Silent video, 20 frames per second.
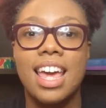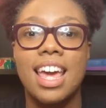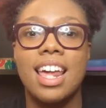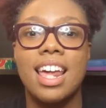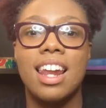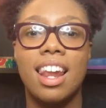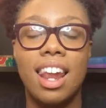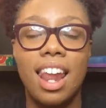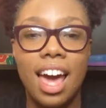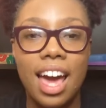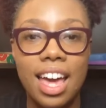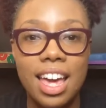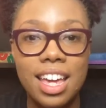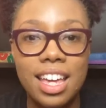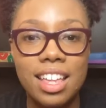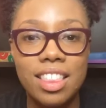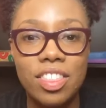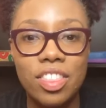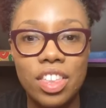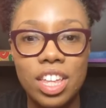
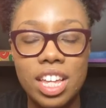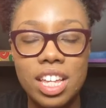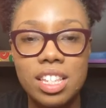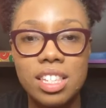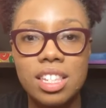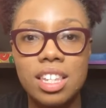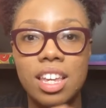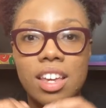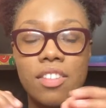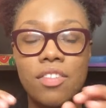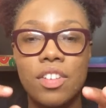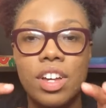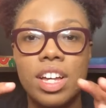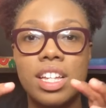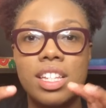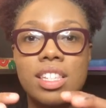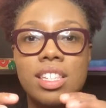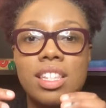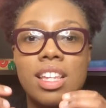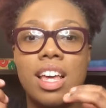like this,
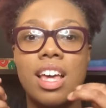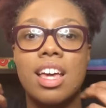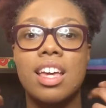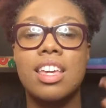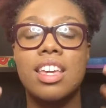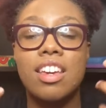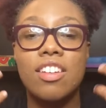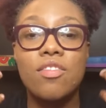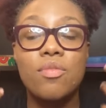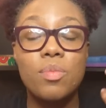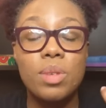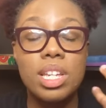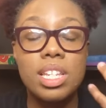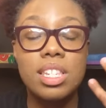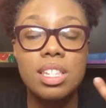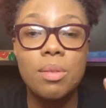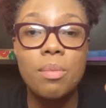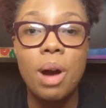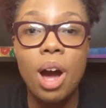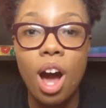give me
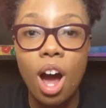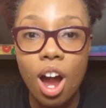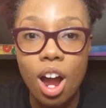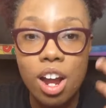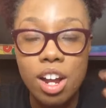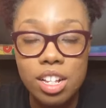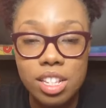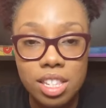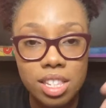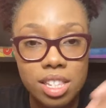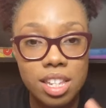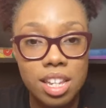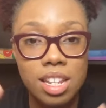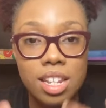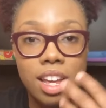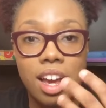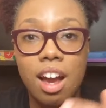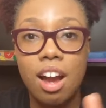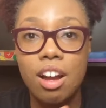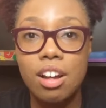some hearts, send
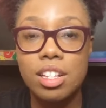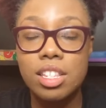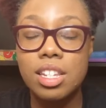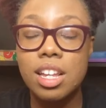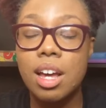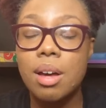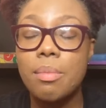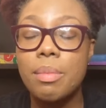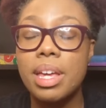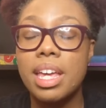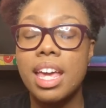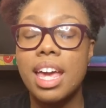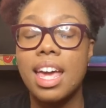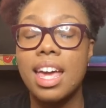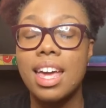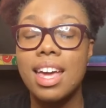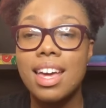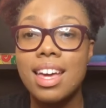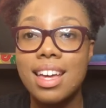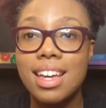the hearts coming,
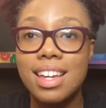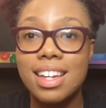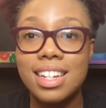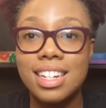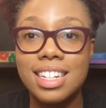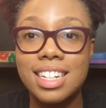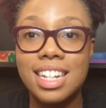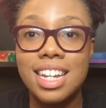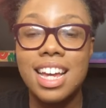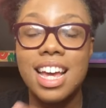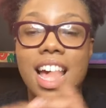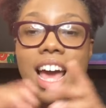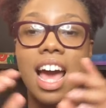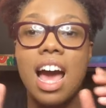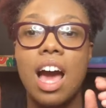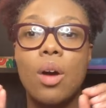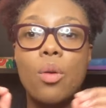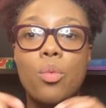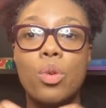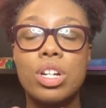and
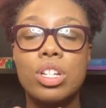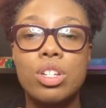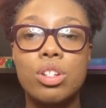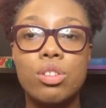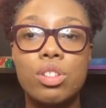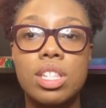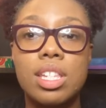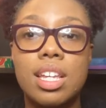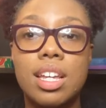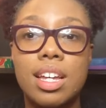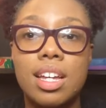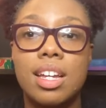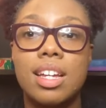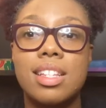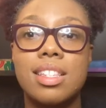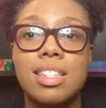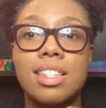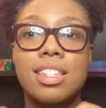I want you to